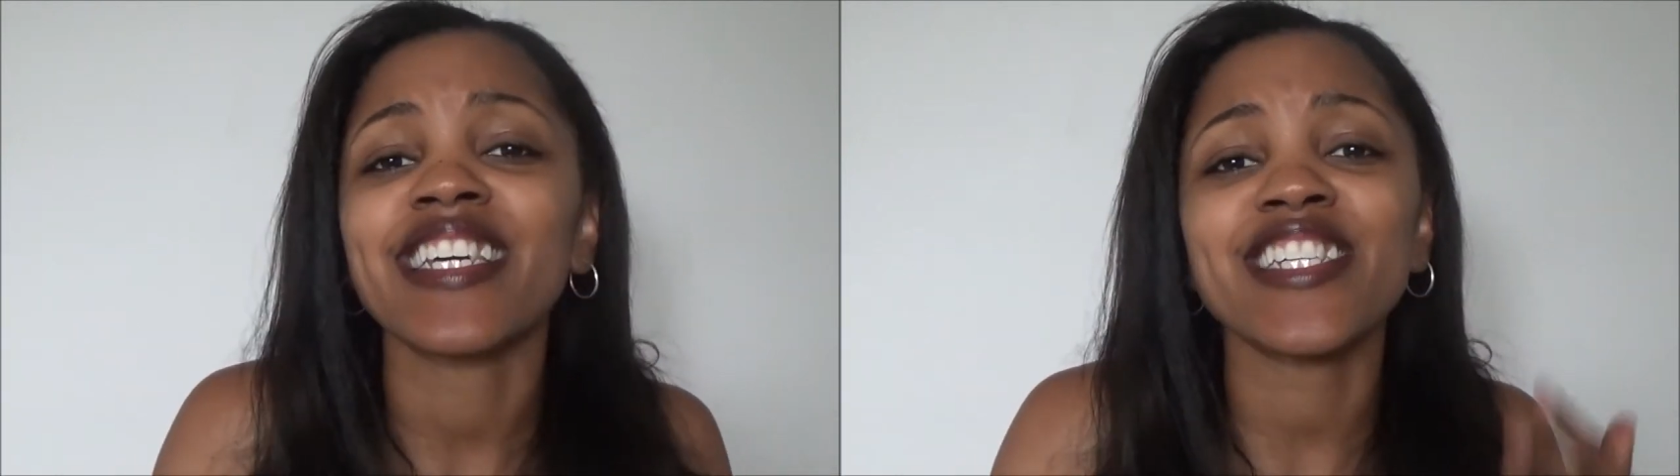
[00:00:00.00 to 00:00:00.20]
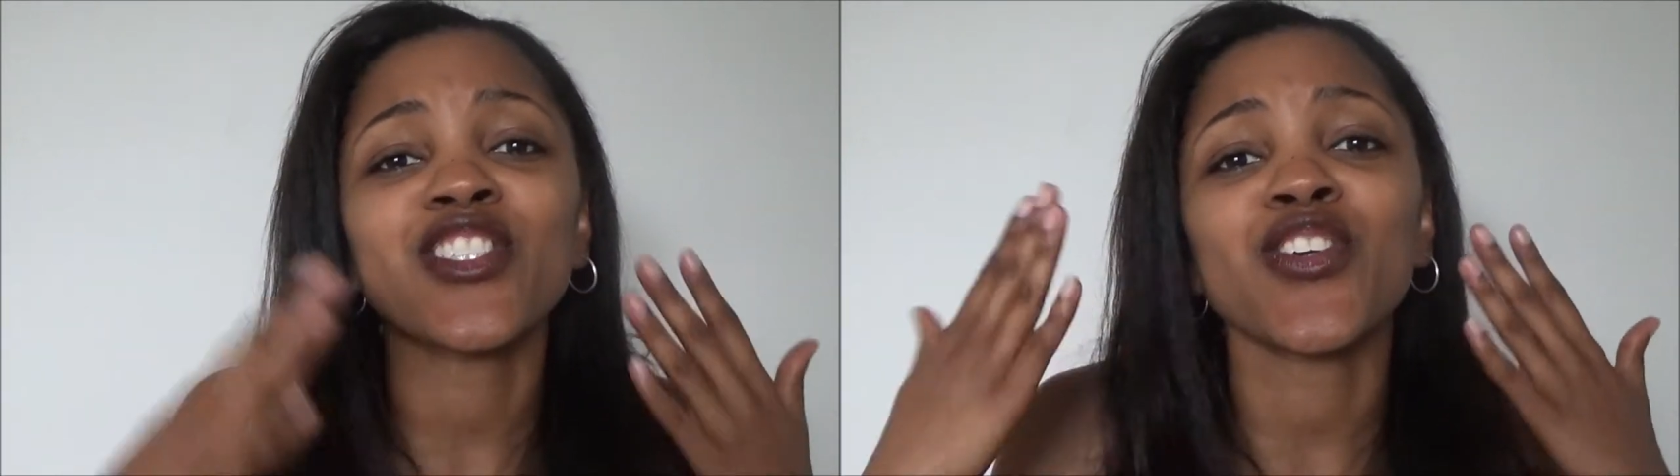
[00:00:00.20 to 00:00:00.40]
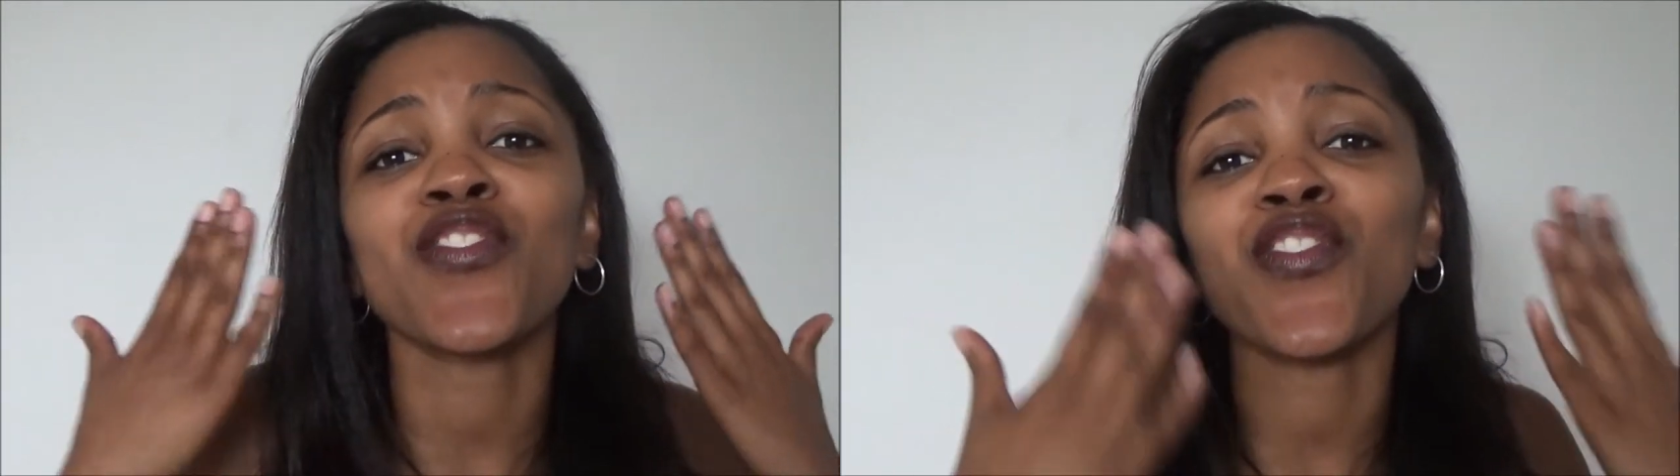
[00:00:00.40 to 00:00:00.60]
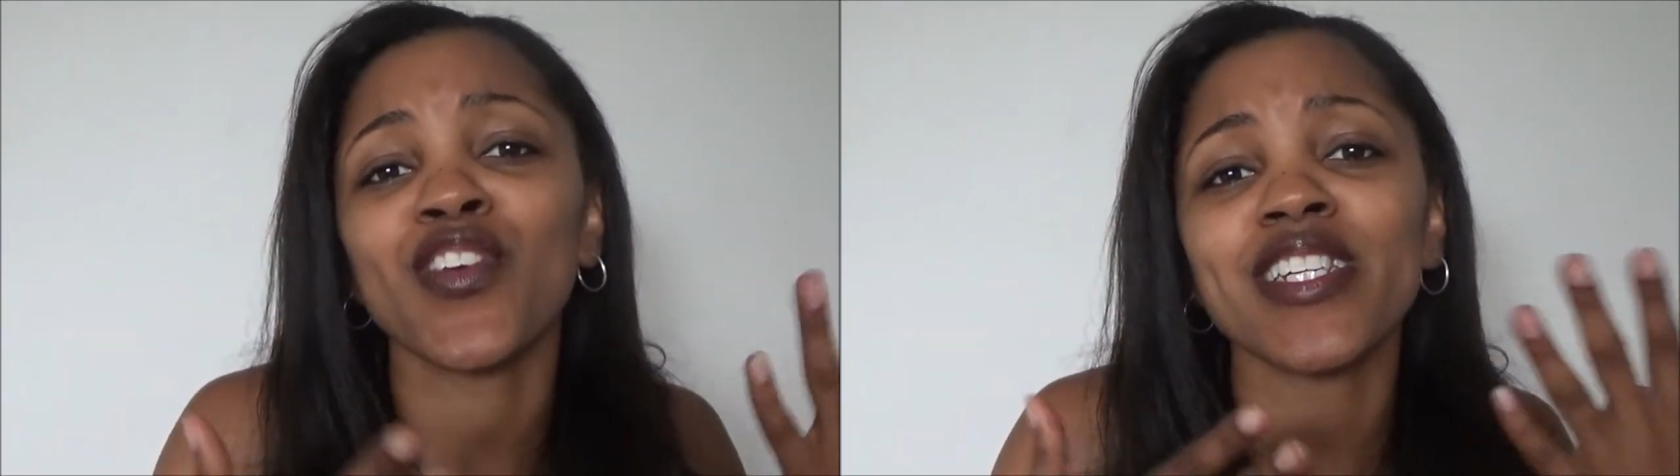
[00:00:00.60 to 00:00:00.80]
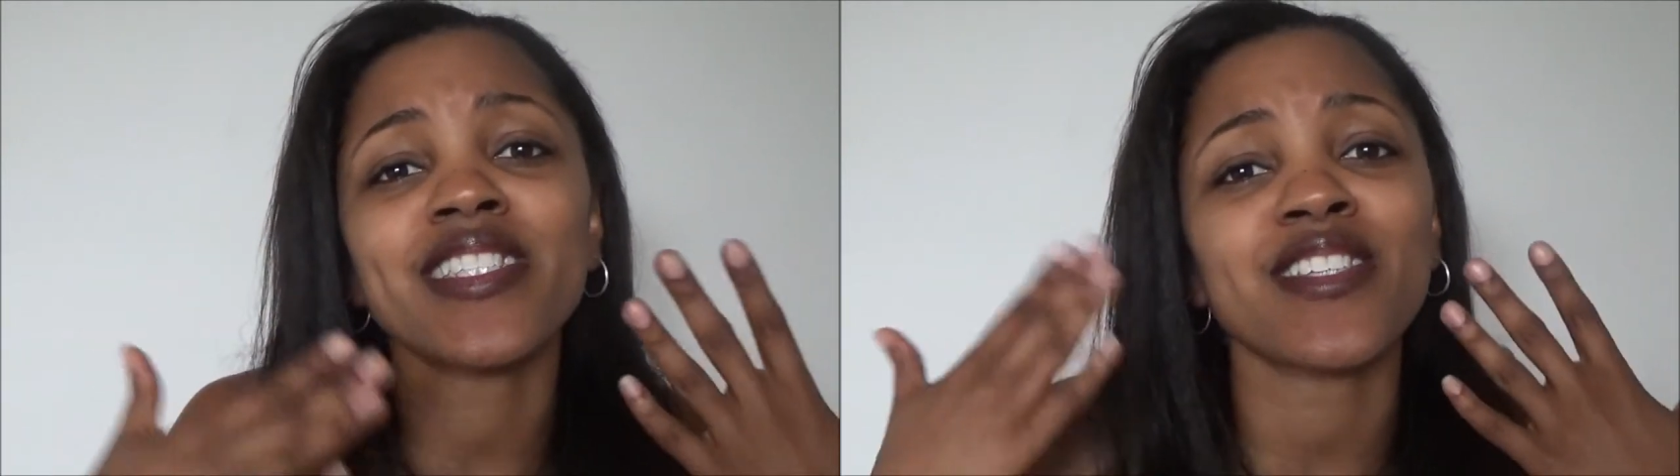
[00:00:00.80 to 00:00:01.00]
Get your
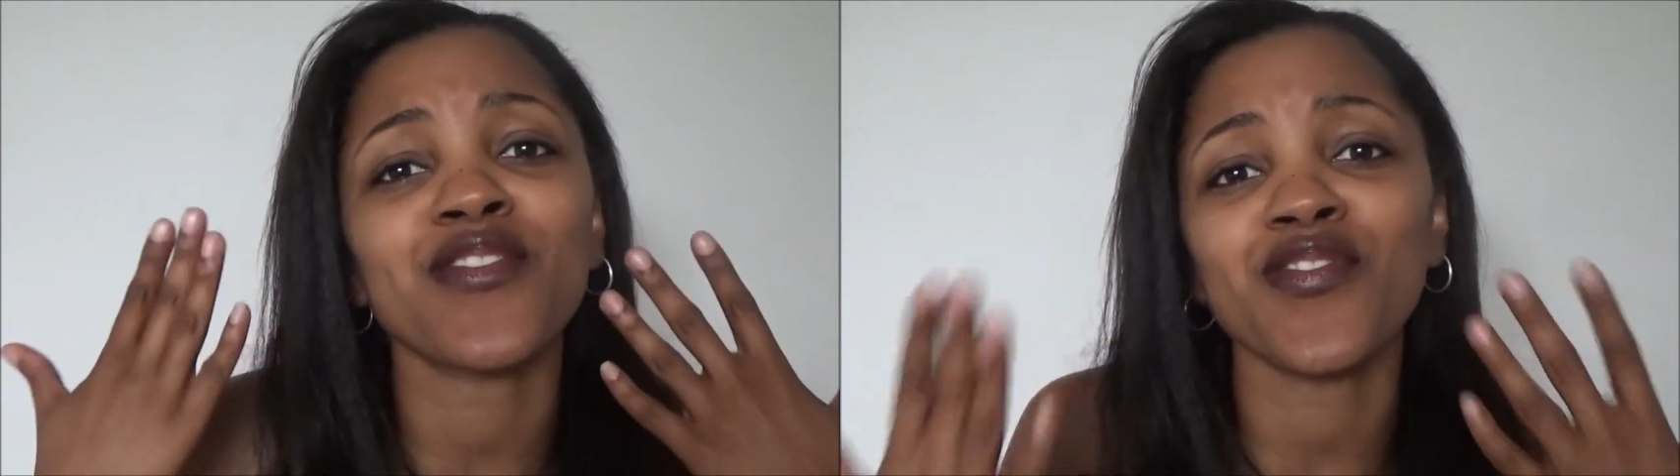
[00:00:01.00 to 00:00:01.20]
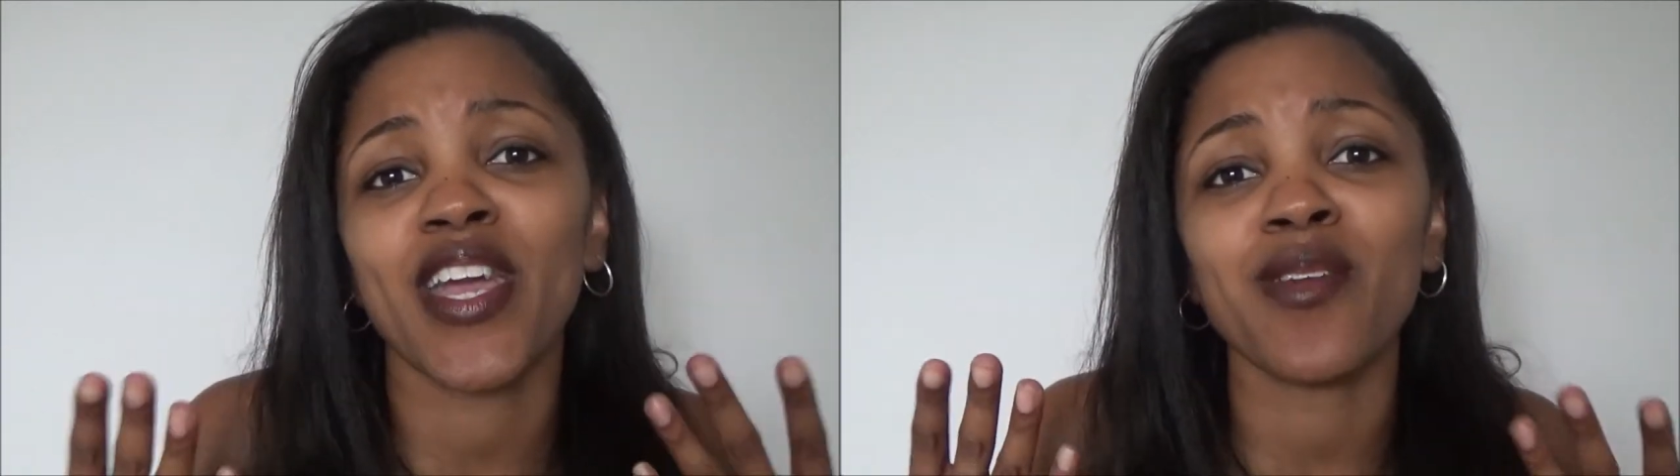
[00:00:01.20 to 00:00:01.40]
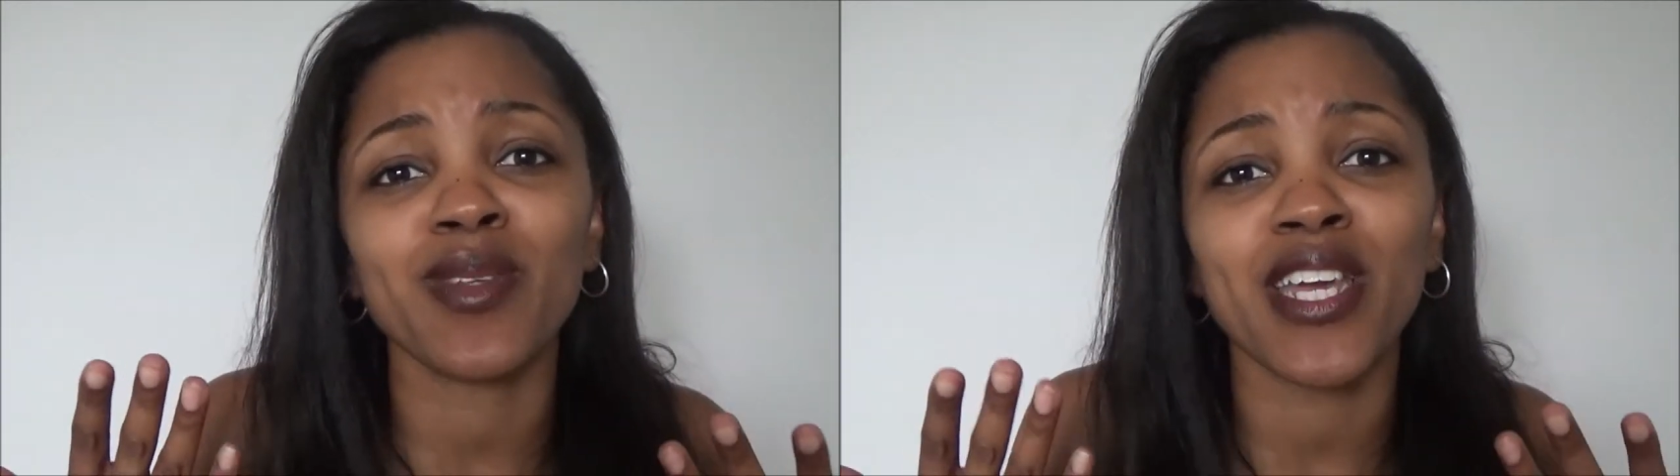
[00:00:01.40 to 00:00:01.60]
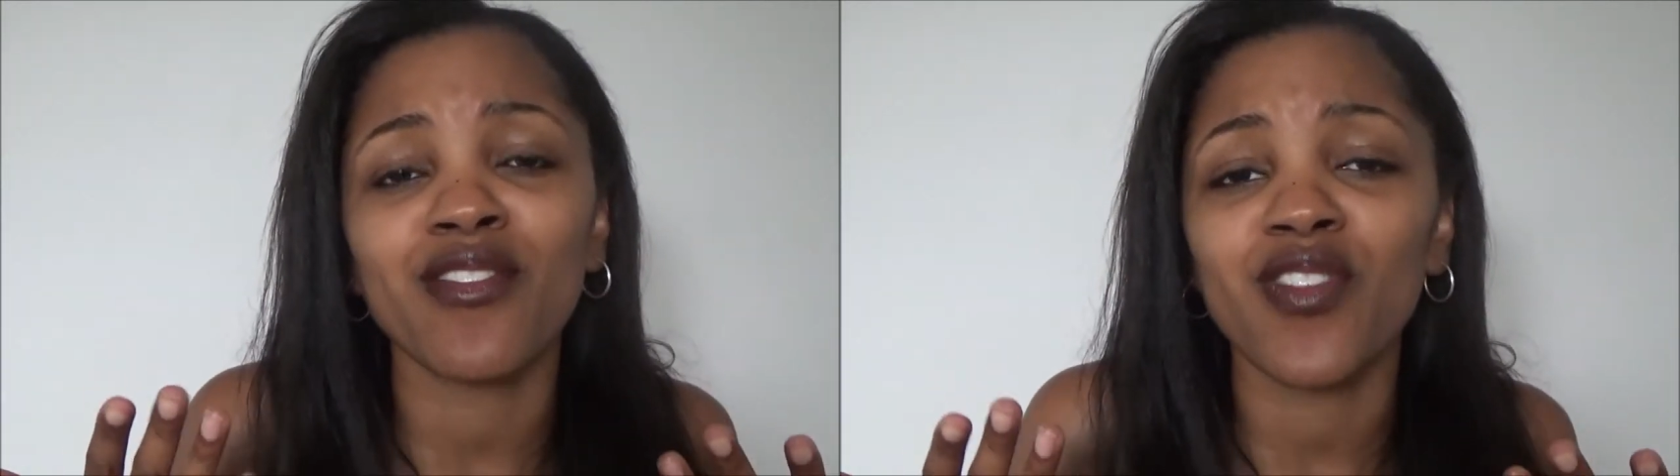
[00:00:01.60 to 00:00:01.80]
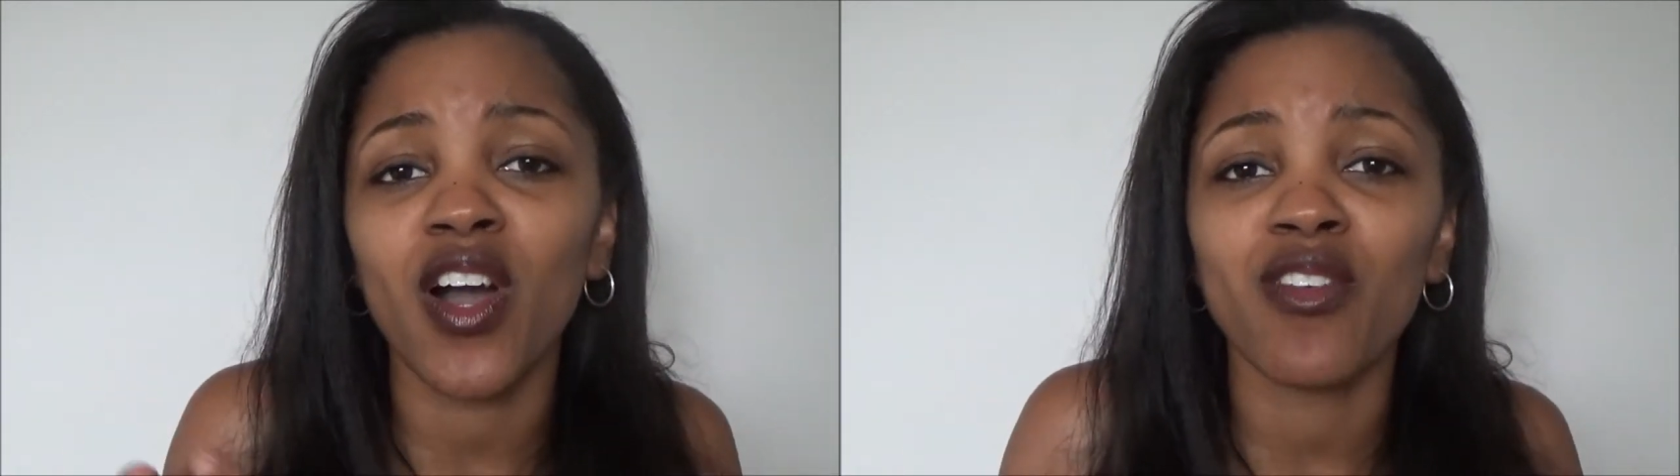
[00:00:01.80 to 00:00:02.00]
friends and family
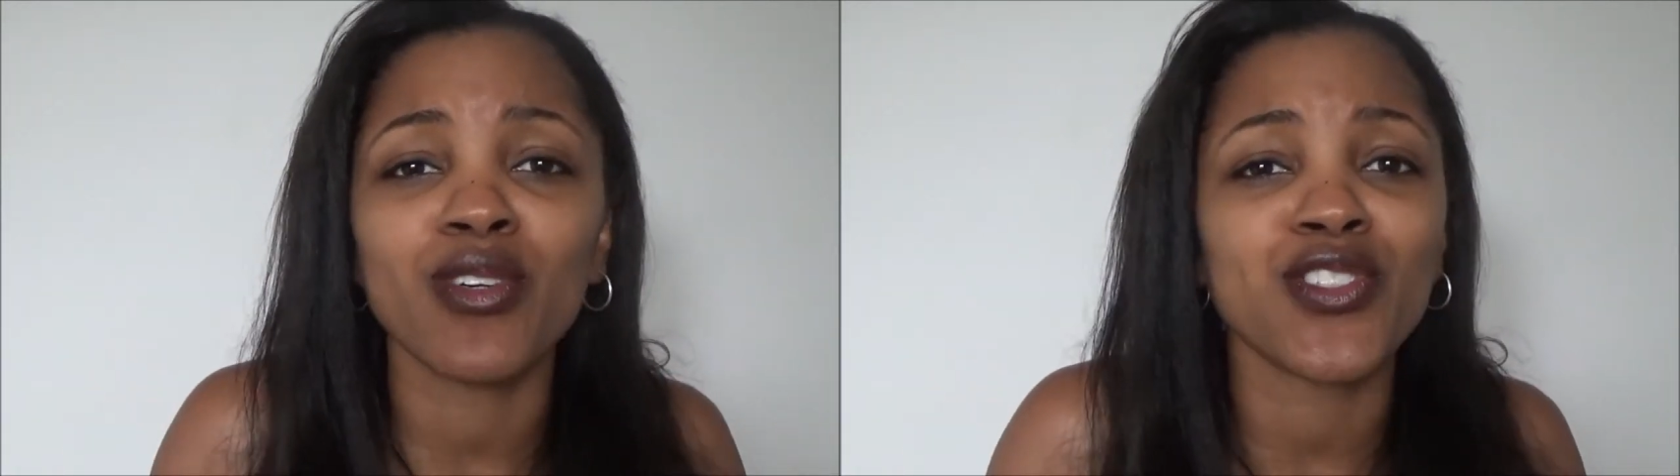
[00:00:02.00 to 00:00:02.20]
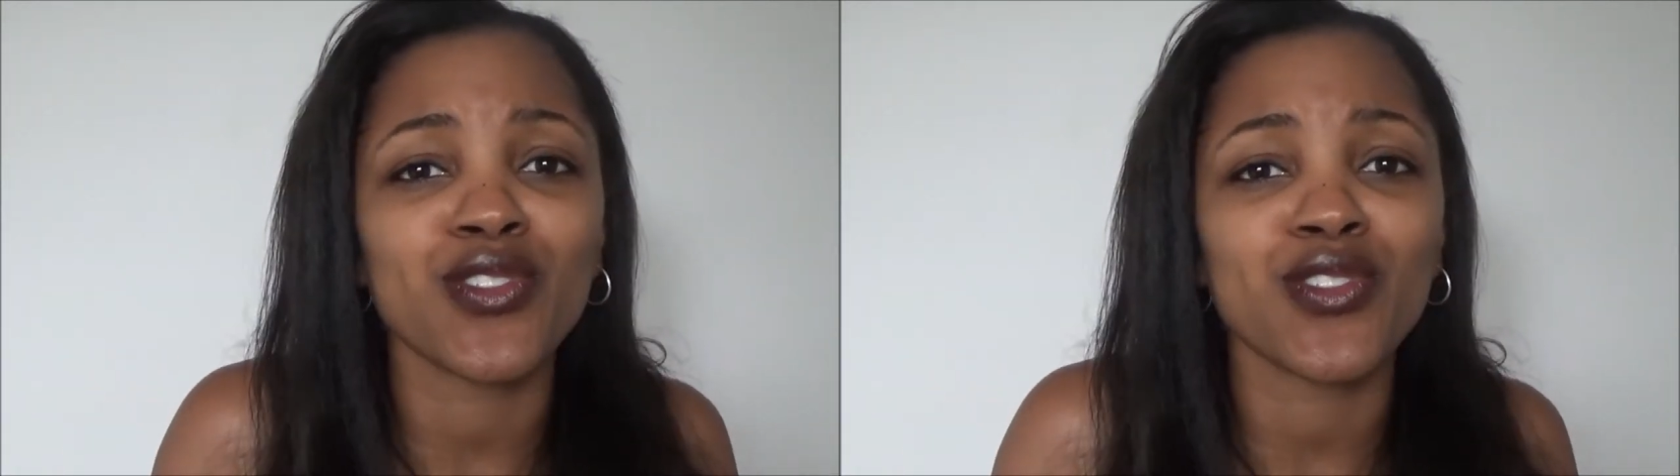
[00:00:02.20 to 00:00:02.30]
involved